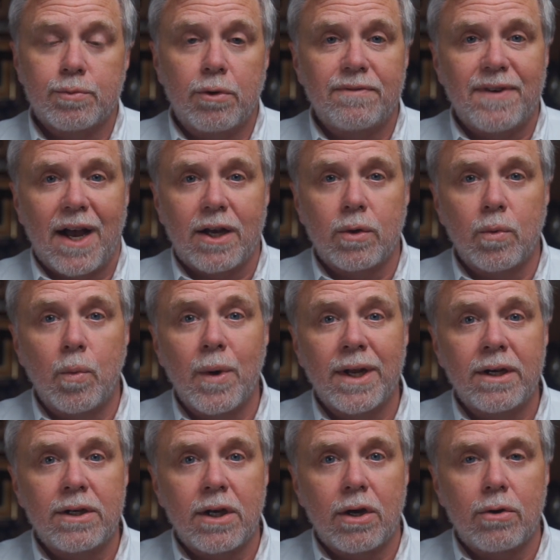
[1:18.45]
will find
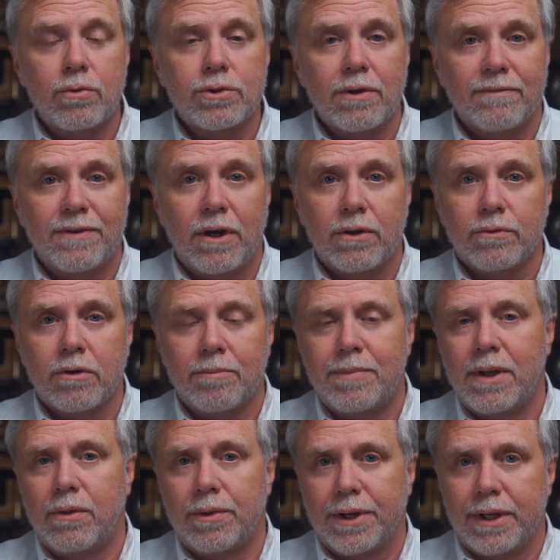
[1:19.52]
Windows
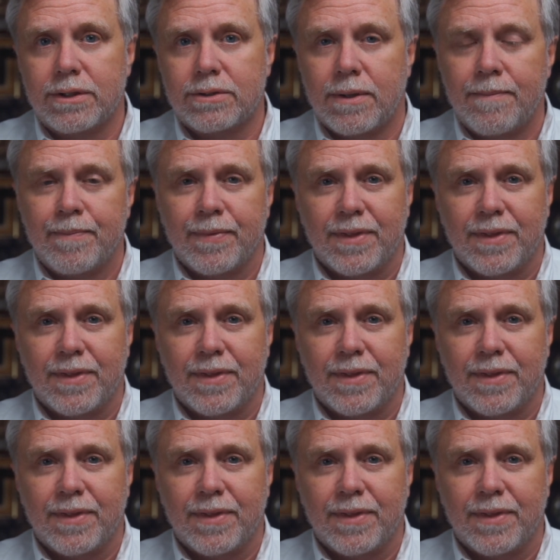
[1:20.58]
vulnerabilities,